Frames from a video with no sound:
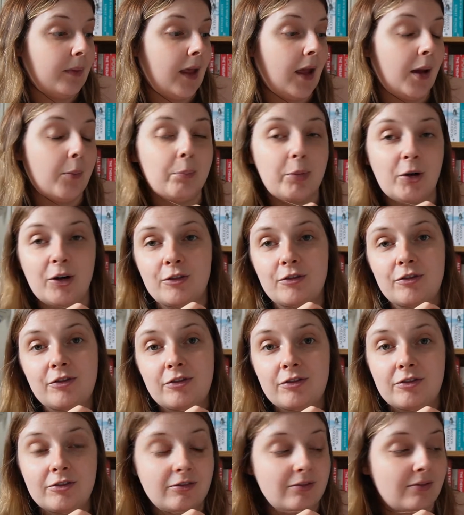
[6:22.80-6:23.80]

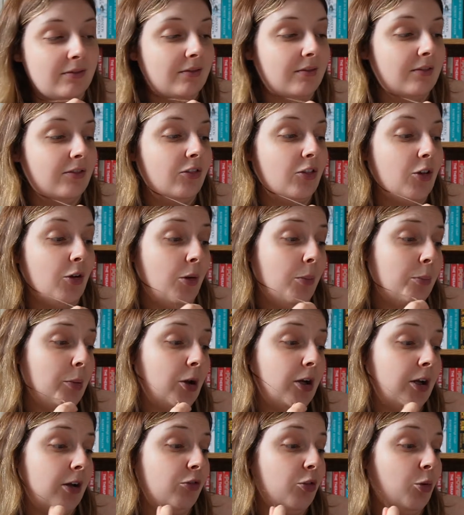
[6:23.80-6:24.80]
above the
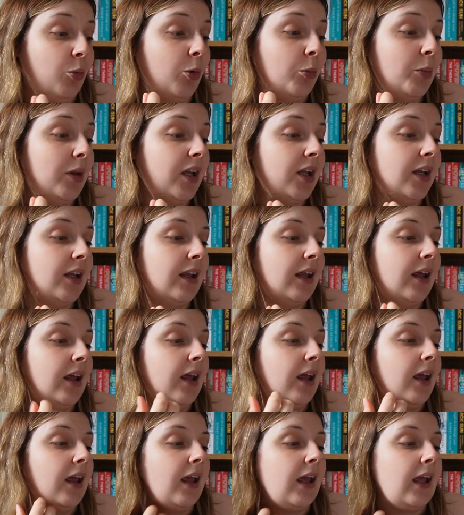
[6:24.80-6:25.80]
body of the woman.
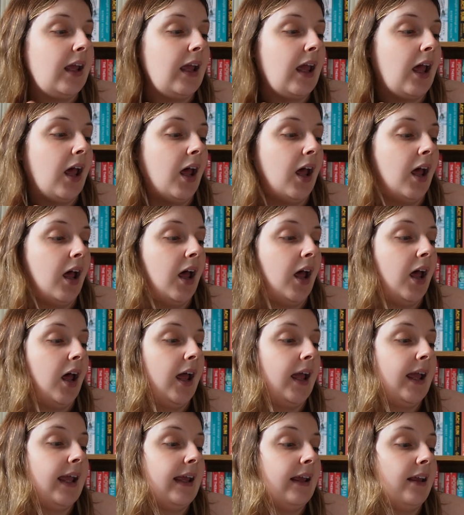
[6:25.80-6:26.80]

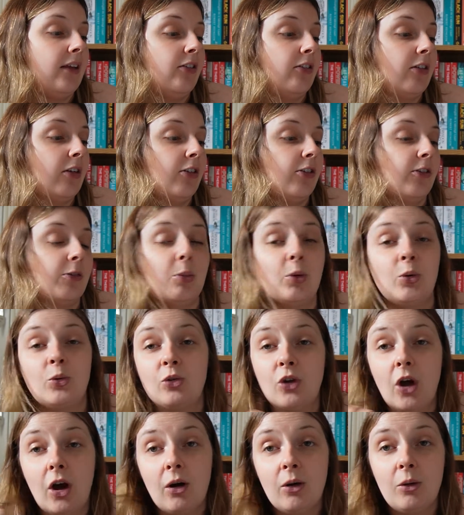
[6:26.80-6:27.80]
Is a small
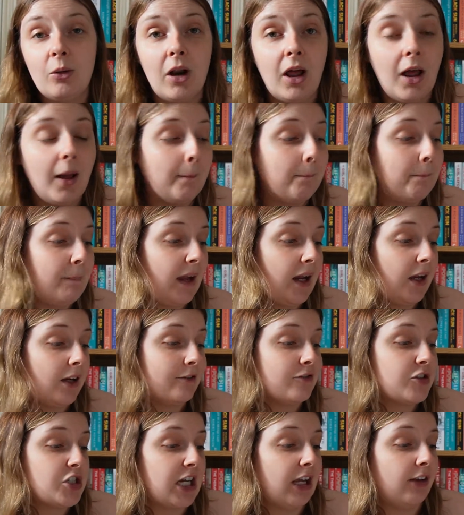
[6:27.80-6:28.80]
doll made
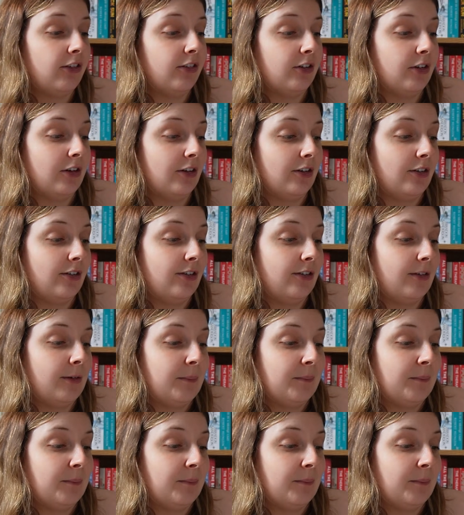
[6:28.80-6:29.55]
of chestnuts.